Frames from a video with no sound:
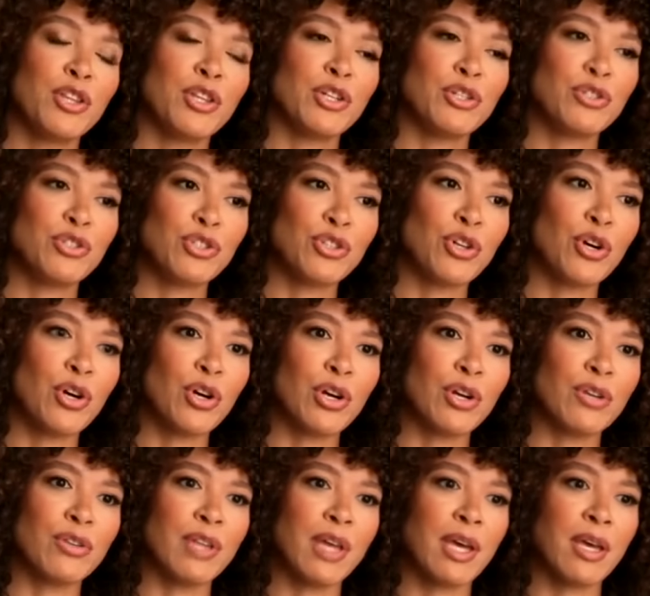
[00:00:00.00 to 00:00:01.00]
their
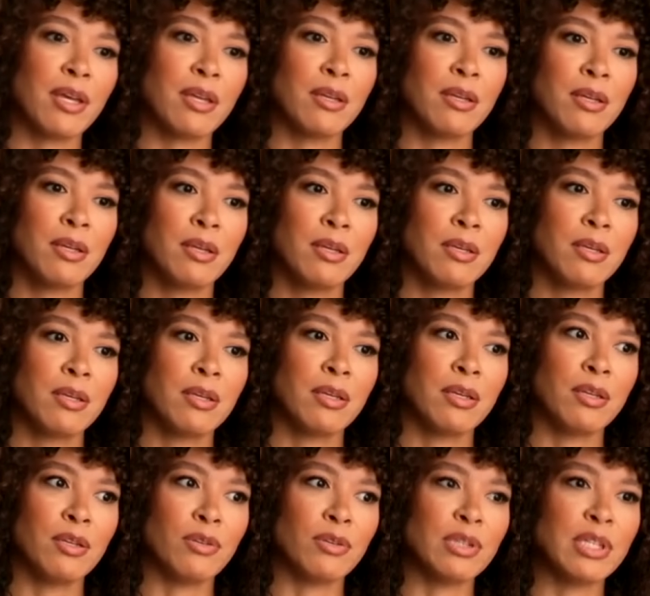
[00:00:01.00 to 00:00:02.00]
star that
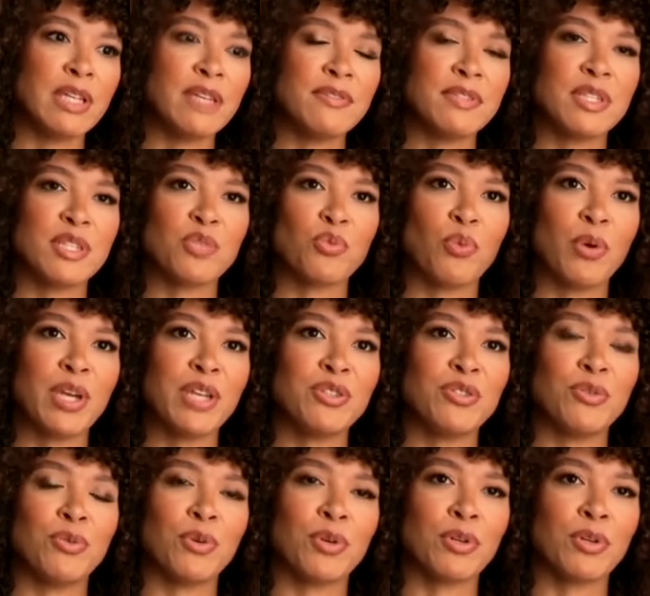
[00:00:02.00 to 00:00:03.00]
you know, leaves us way too